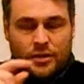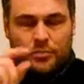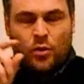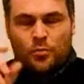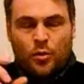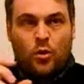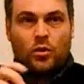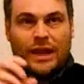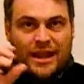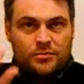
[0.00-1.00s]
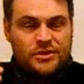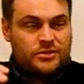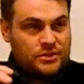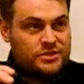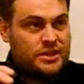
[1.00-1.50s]
Paul helps you
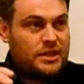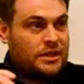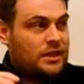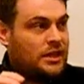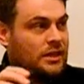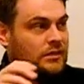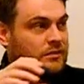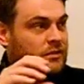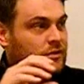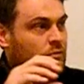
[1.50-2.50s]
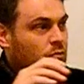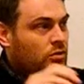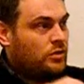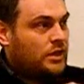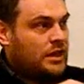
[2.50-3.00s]
to see that the
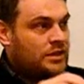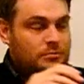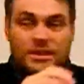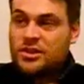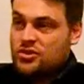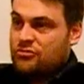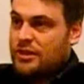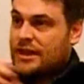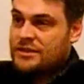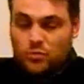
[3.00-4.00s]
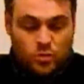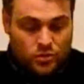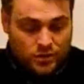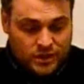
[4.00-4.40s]
work in ministry is a work.